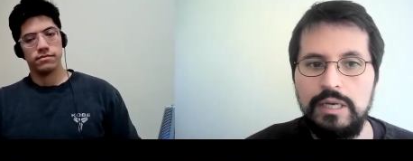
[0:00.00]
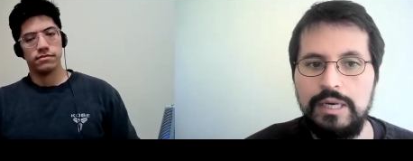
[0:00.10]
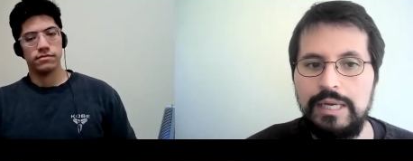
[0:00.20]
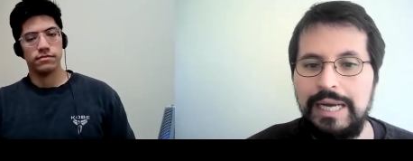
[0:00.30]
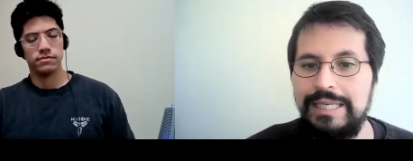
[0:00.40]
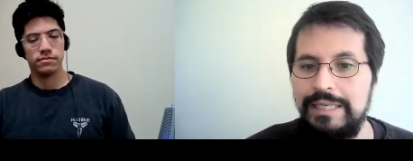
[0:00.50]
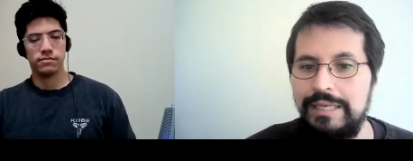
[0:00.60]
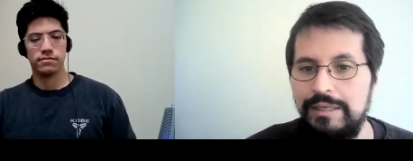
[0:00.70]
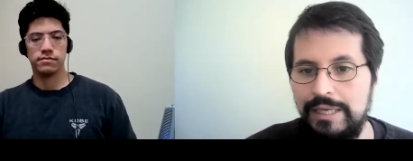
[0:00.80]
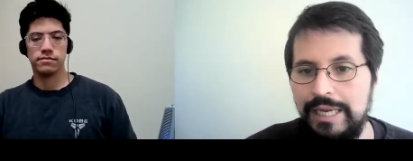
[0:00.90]
Speaker 1: uh, and
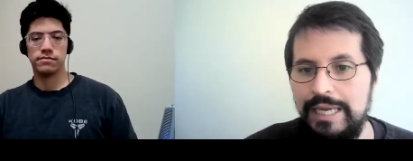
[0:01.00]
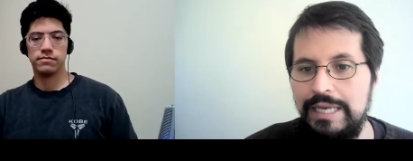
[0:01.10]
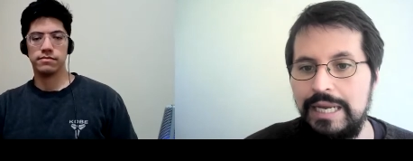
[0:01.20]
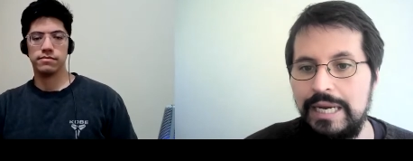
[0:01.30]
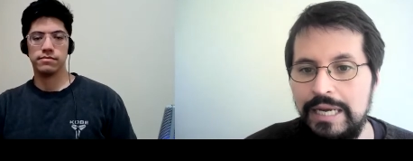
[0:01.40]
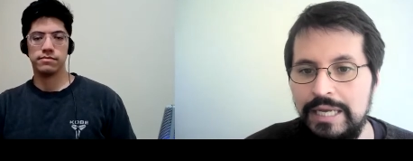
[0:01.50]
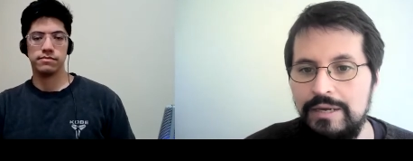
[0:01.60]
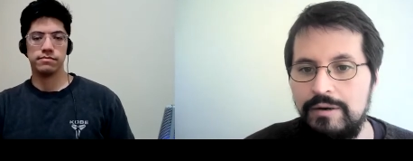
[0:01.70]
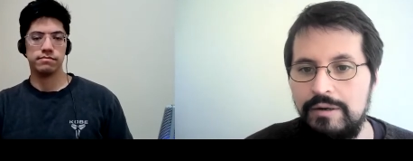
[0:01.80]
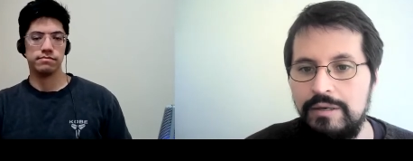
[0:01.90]
a
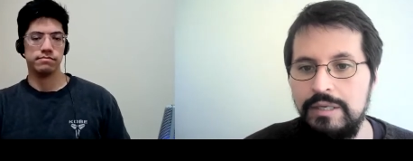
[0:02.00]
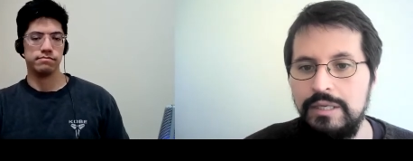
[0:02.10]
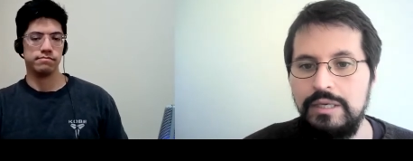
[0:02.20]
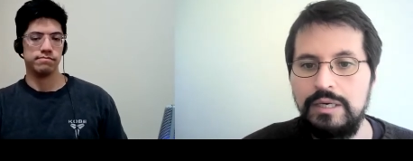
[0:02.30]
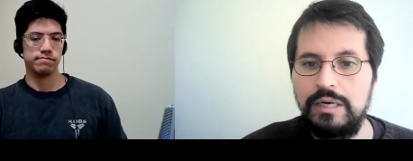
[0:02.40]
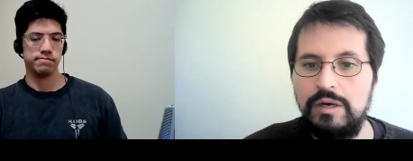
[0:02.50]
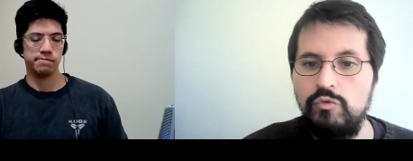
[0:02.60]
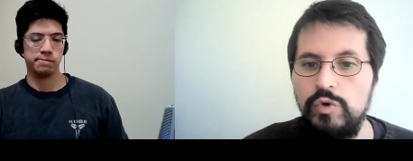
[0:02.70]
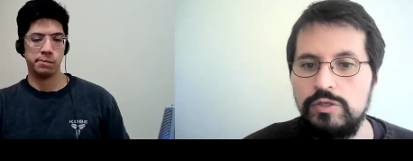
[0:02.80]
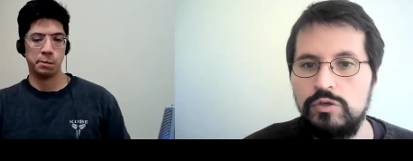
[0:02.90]
clear uh,
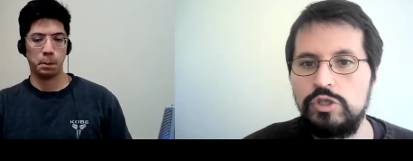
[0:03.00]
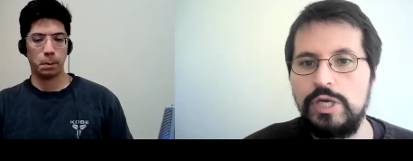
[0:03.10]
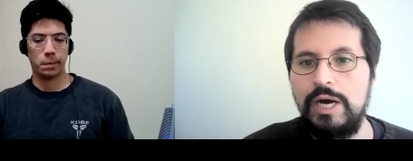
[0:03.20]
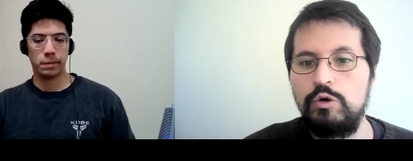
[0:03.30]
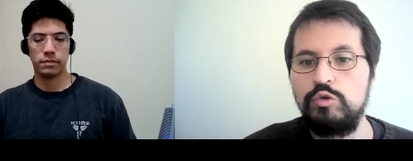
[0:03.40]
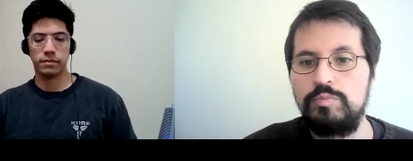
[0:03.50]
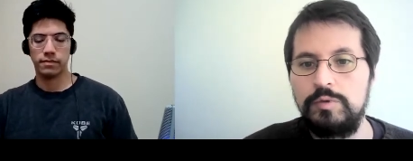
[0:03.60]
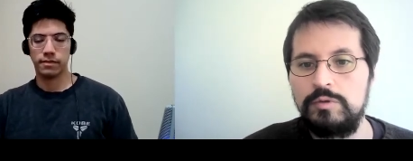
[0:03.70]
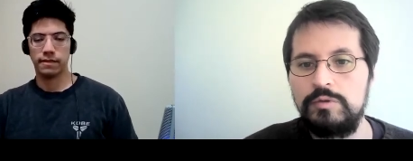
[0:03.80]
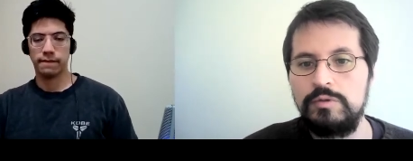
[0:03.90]
research
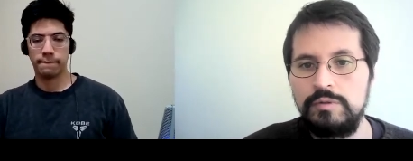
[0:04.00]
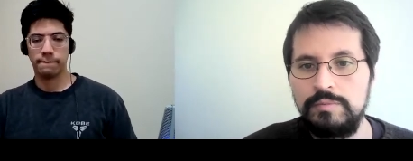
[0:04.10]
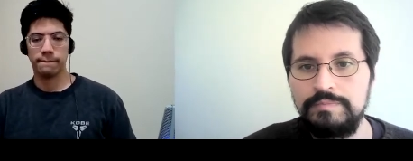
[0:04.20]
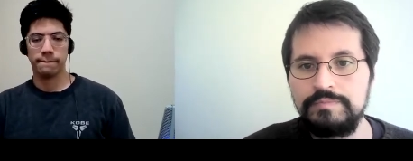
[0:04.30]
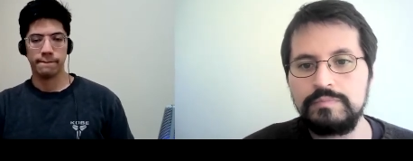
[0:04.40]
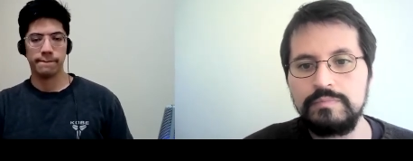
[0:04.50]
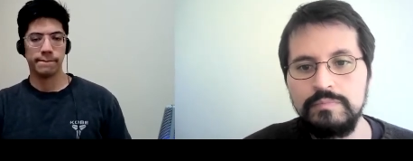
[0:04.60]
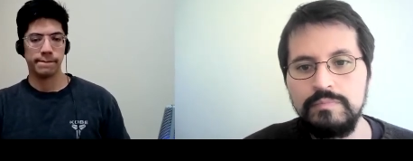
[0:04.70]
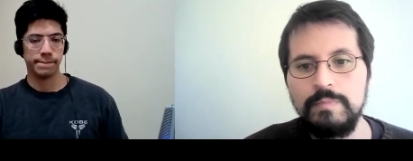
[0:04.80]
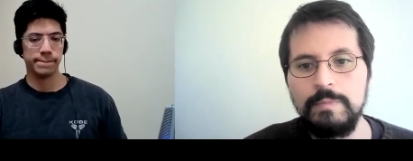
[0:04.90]
output
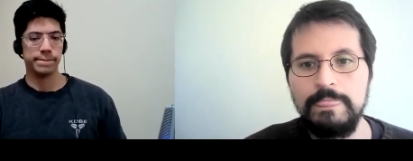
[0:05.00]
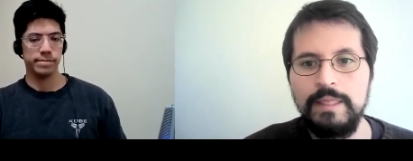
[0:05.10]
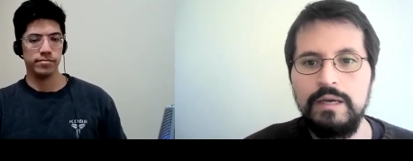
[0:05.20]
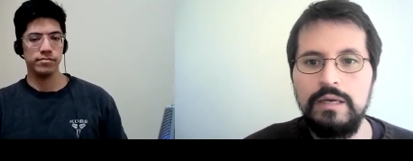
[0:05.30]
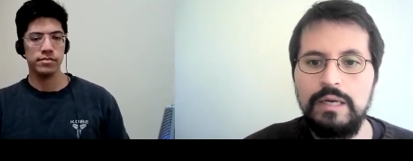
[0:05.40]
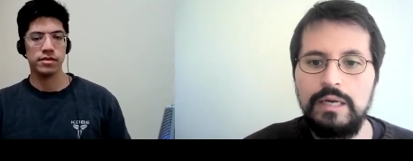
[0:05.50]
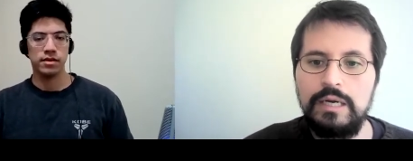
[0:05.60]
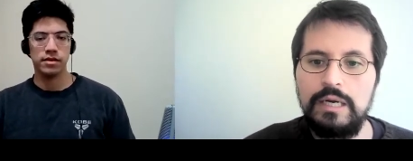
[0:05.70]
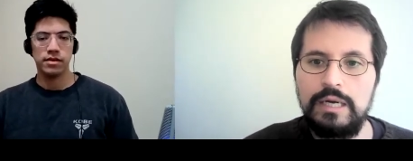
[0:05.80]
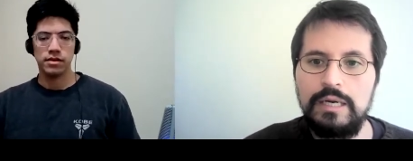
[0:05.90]
Mm-hmm.
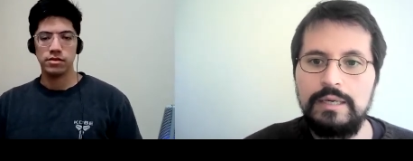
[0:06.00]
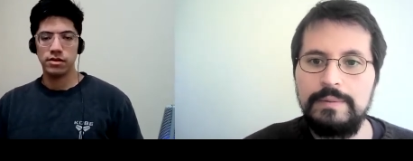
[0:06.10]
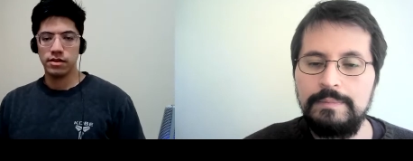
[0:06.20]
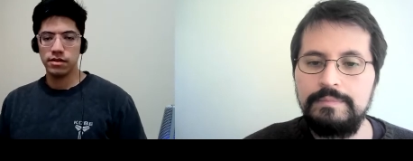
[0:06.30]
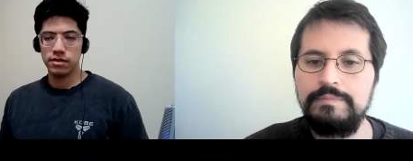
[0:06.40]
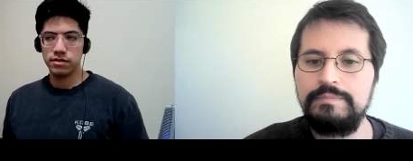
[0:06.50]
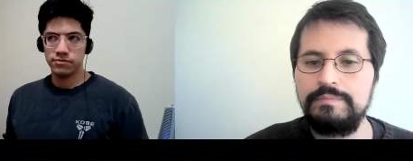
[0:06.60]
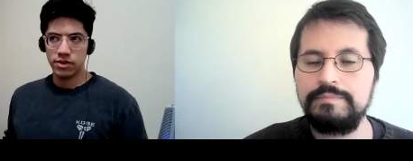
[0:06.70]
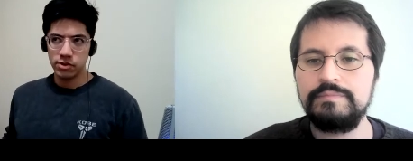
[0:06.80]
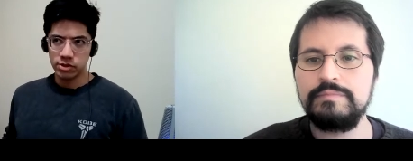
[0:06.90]
Speaker 2: It's
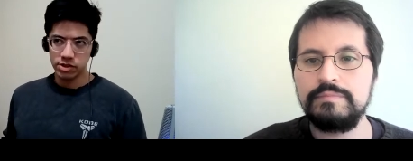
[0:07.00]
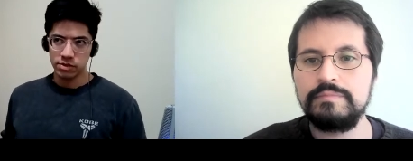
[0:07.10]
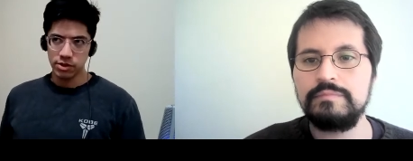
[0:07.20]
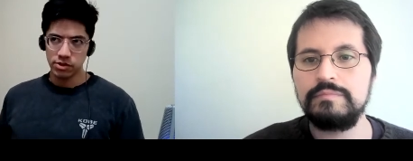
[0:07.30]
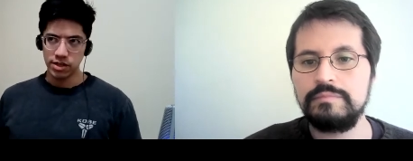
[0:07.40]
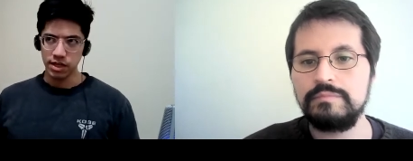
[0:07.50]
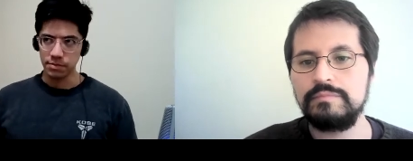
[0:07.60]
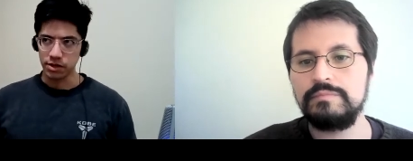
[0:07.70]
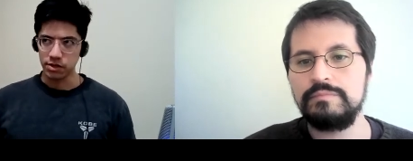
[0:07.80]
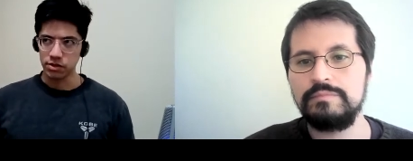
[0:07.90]
very interesting what you're saying
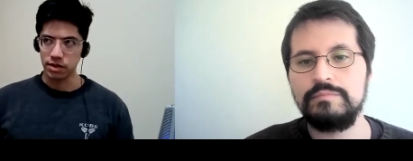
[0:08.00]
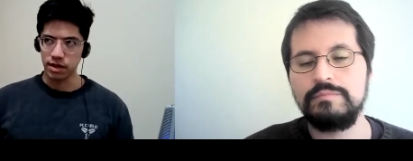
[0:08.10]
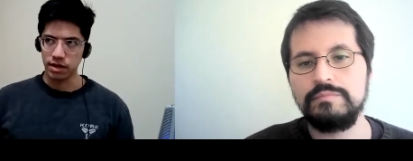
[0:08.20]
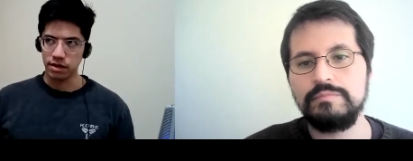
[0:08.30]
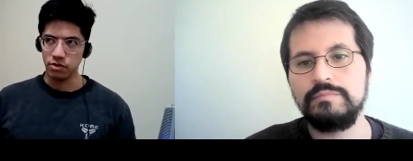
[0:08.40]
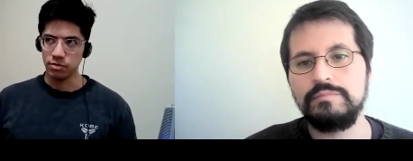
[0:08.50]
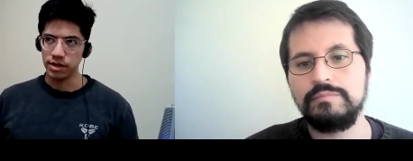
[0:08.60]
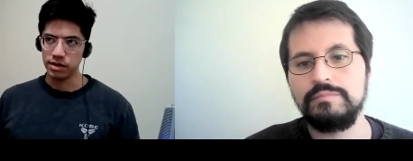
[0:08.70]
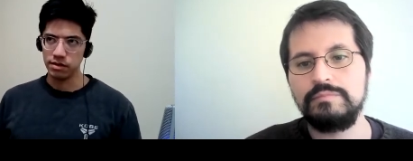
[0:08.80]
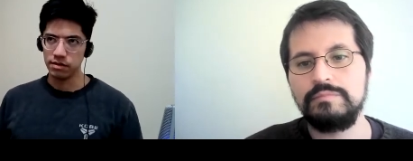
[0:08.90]
because uh,
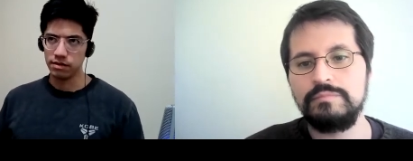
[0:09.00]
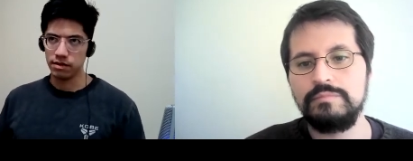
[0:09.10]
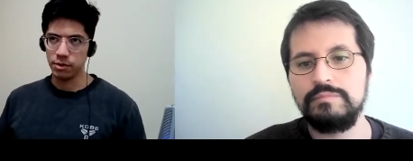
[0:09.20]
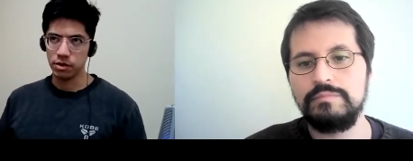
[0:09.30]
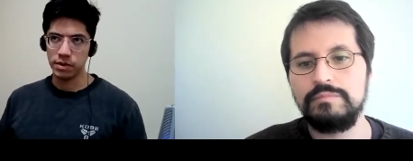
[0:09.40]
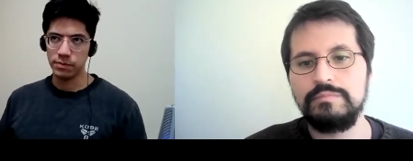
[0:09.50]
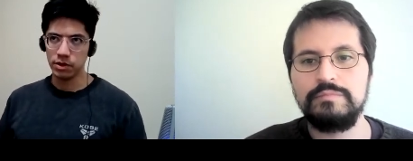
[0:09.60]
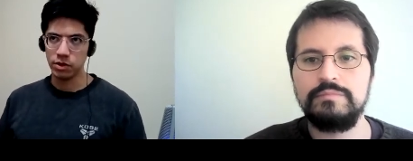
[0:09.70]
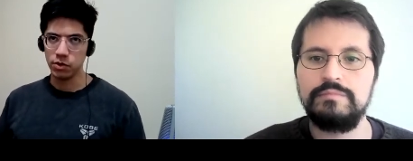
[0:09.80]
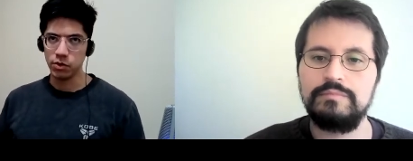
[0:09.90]
normally among people
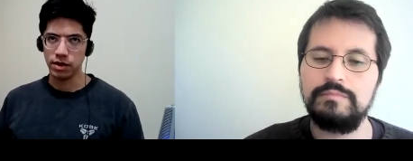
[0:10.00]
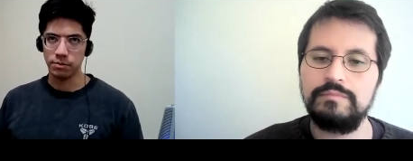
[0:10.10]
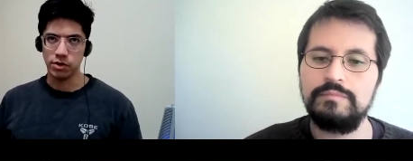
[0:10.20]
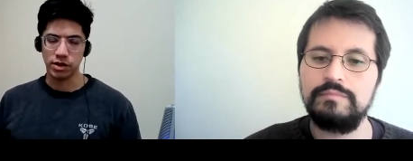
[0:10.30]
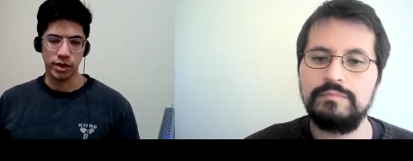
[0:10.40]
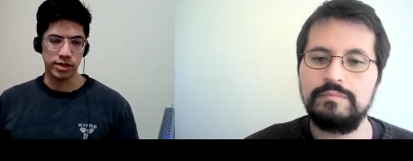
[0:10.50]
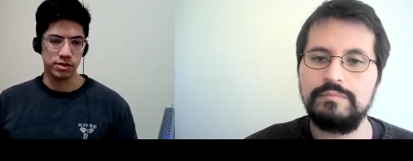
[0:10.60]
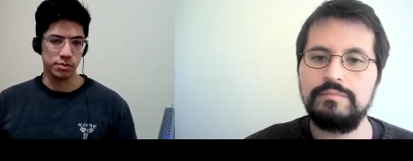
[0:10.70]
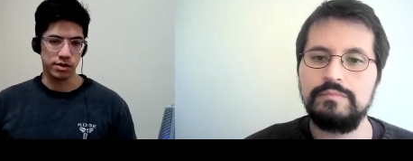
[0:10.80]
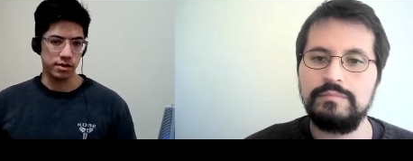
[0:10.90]
who are more acquainted
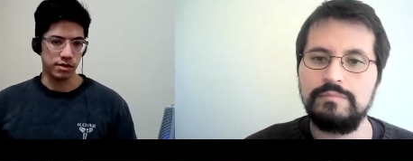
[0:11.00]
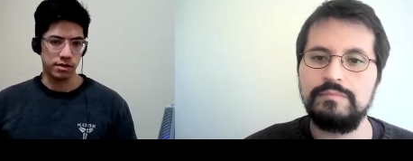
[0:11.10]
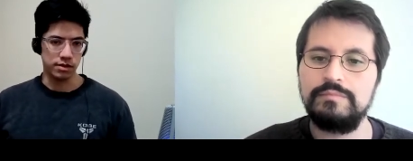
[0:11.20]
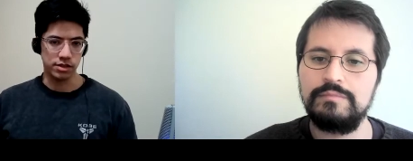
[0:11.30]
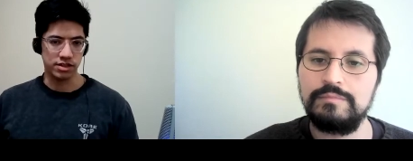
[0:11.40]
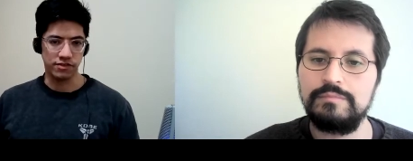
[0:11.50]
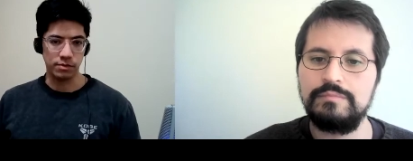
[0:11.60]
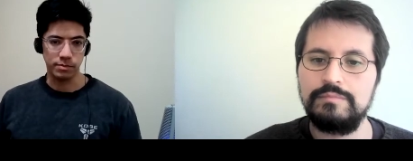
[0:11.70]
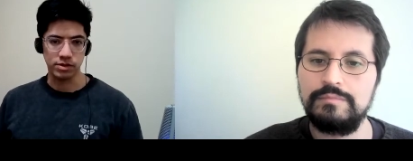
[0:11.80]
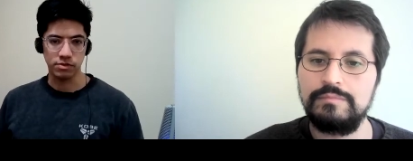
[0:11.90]
with uh, these developments in